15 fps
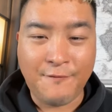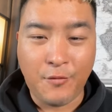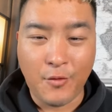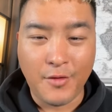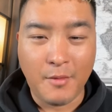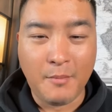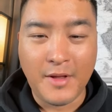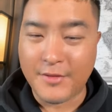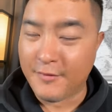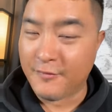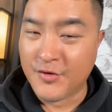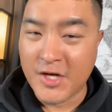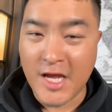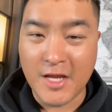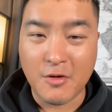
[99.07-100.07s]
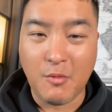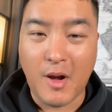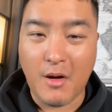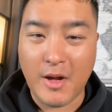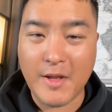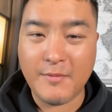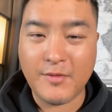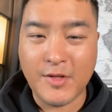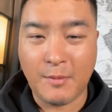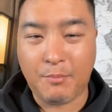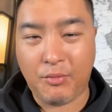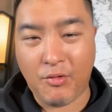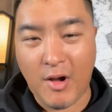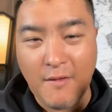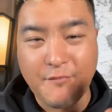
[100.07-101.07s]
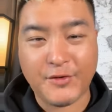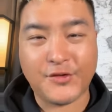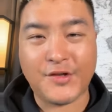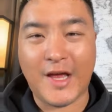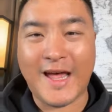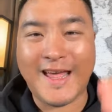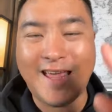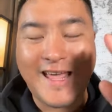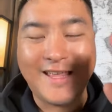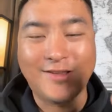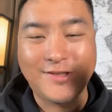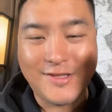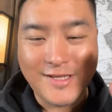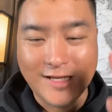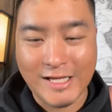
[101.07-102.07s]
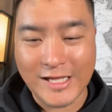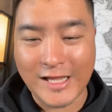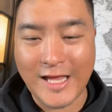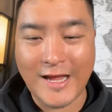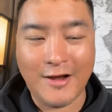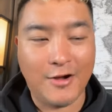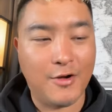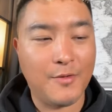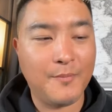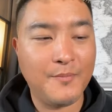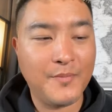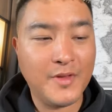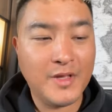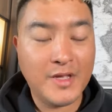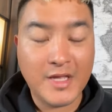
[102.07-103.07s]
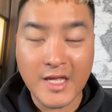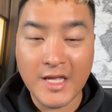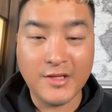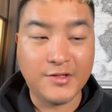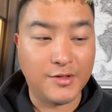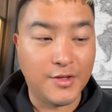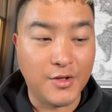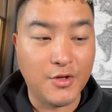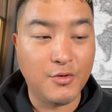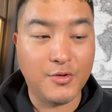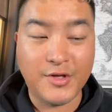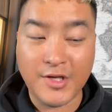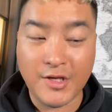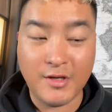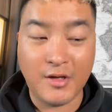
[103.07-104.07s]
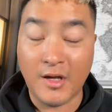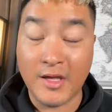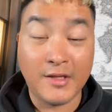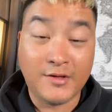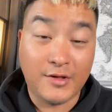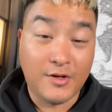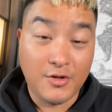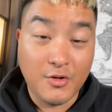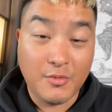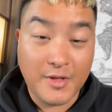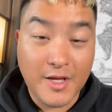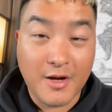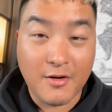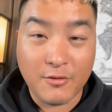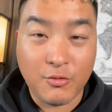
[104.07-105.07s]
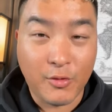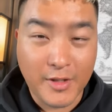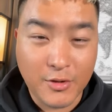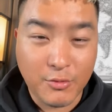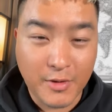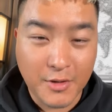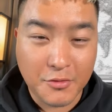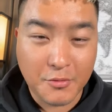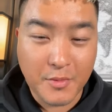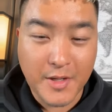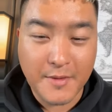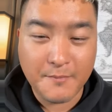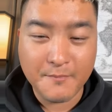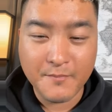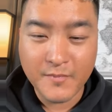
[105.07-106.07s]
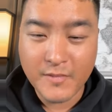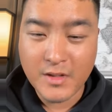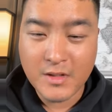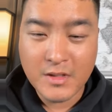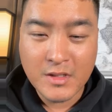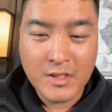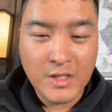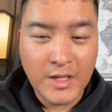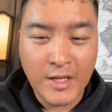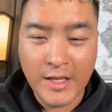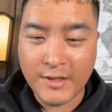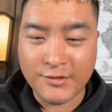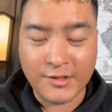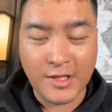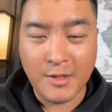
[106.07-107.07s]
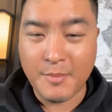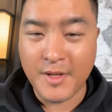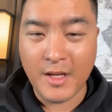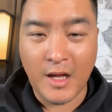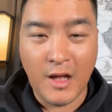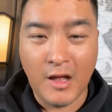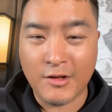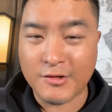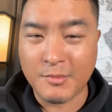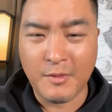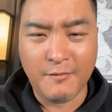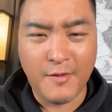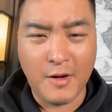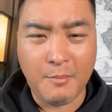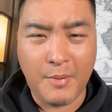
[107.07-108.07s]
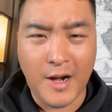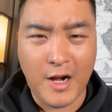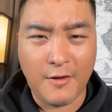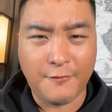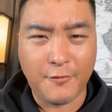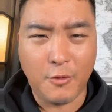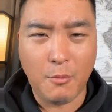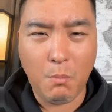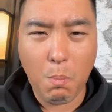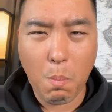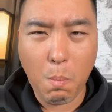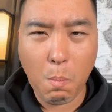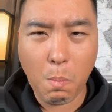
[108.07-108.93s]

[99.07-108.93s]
for the month of January to prophesy and to declare into the new year 2023. It's going to be awesome and very powerful.